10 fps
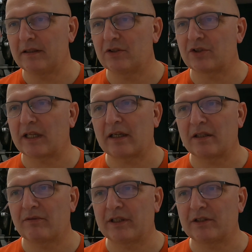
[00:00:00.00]
The standard
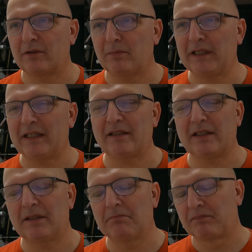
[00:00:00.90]
deviation, meaning
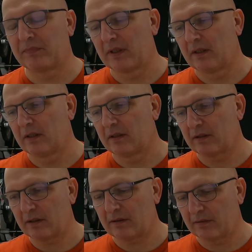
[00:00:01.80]

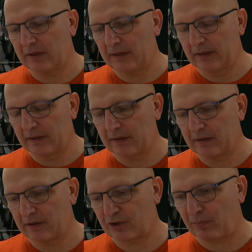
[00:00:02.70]
the
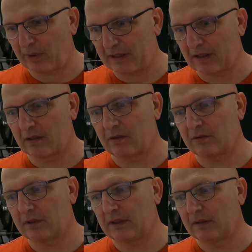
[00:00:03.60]
spread
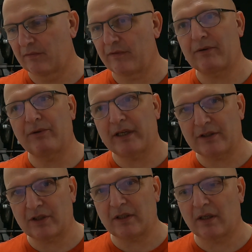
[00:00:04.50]
or the
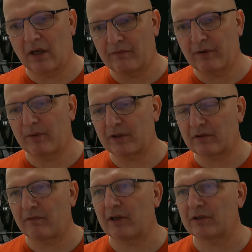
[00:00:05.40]
variation of the
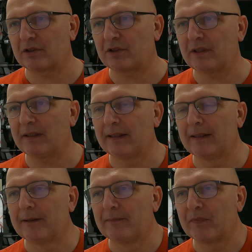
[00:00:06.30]
muzzle velocity,
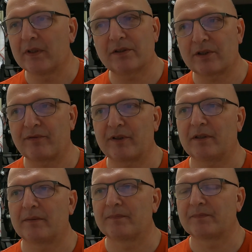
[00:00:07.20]
is different.